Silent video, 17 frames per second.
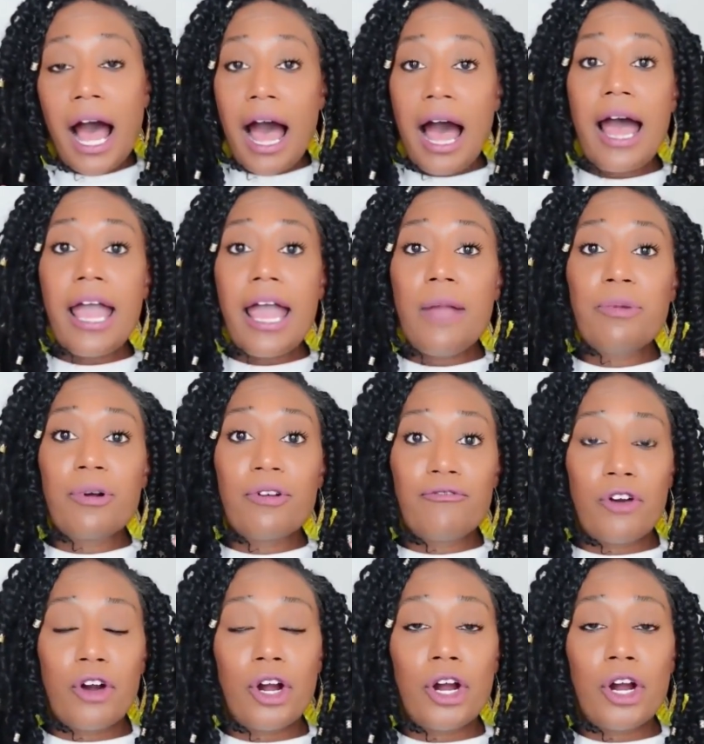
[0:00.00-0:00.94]
I
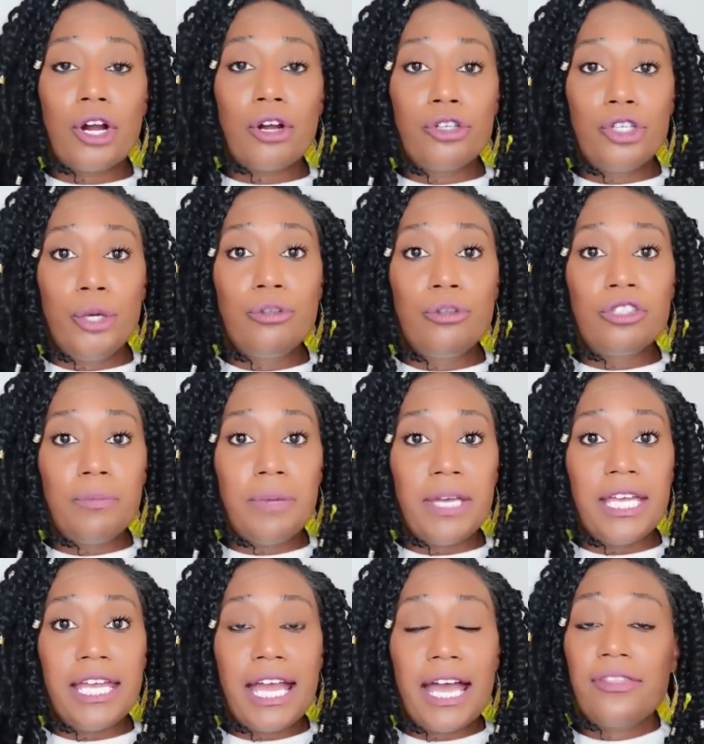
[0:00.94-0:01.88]
prefer you to
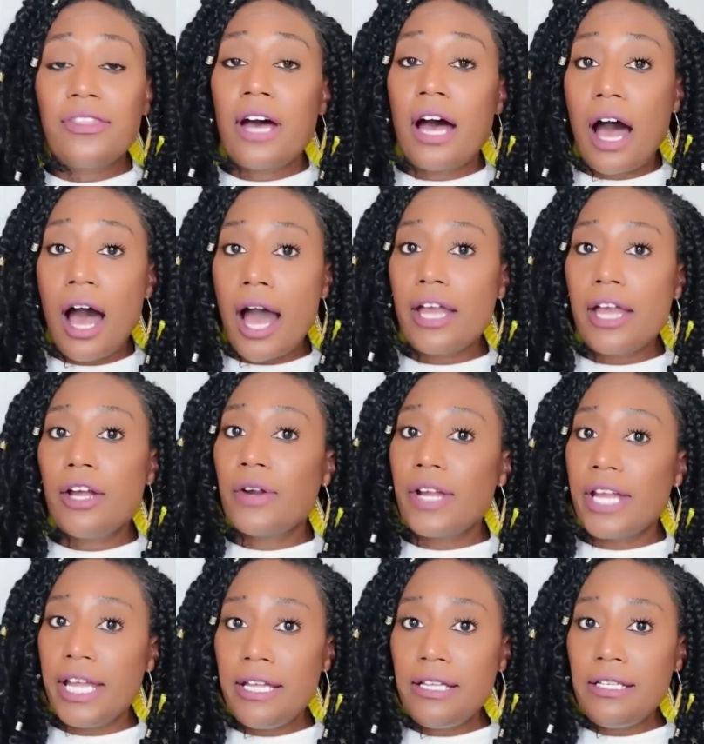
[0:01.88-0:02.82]
be at the higher
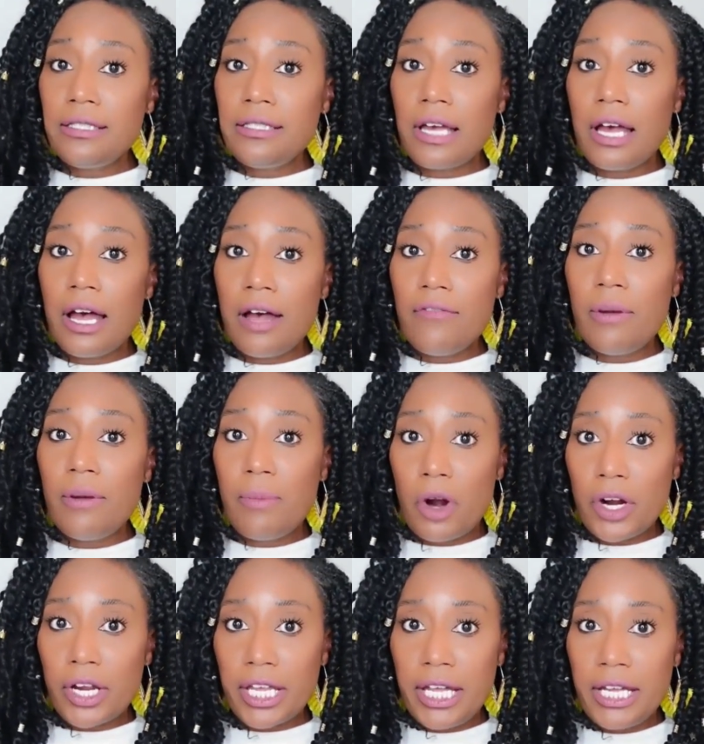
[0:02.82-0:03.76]
end of the
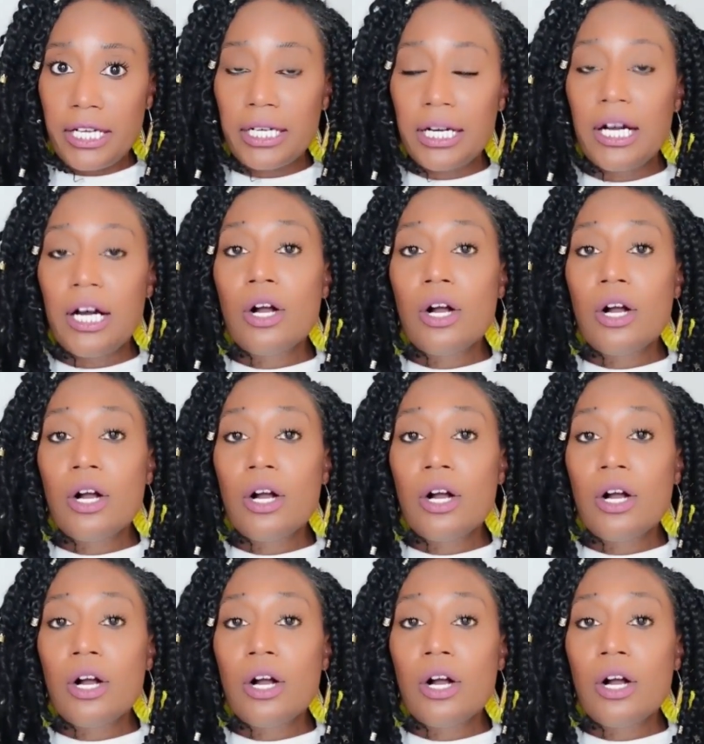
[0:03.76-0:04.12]
market,